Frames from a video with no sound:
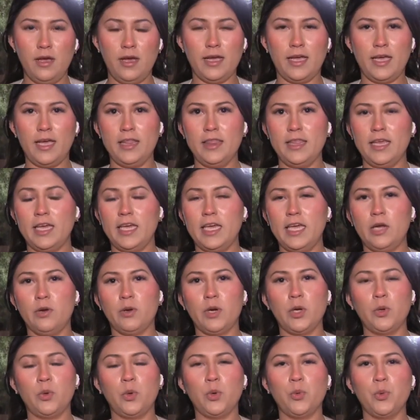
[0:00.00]
Again, the
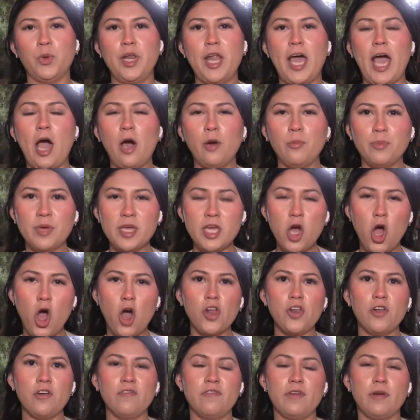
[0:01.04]
hearing will now be
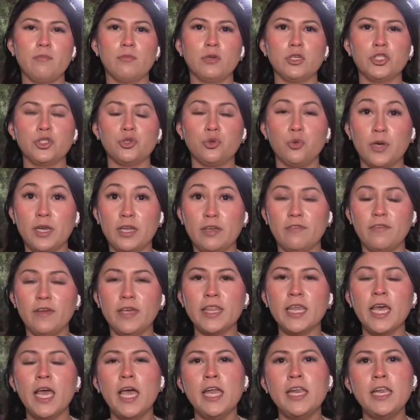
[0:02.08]
on November
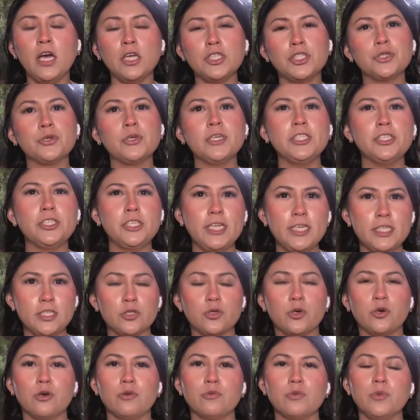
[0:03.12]
25th. Now, during today's
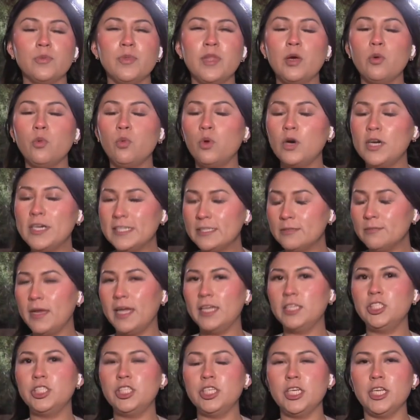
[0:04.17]
courtroom, there was
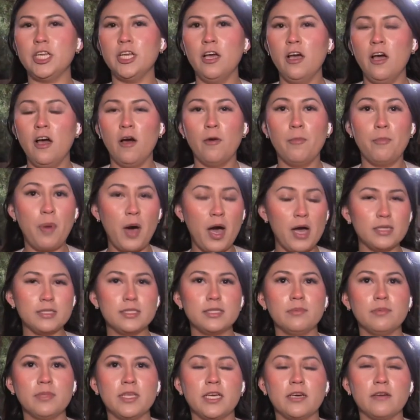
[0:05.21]
mention of
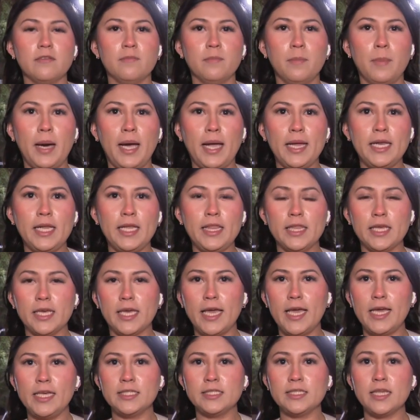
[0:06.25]
possibly combining the
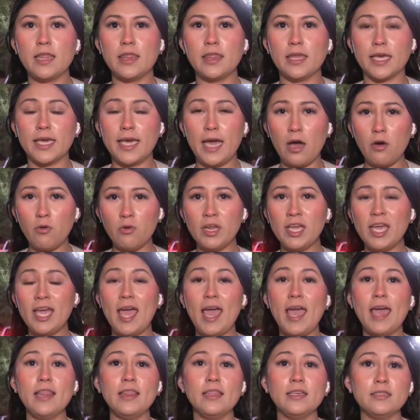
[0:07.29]
case the county
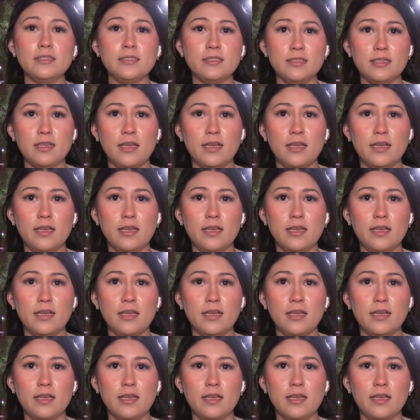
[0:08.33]
and the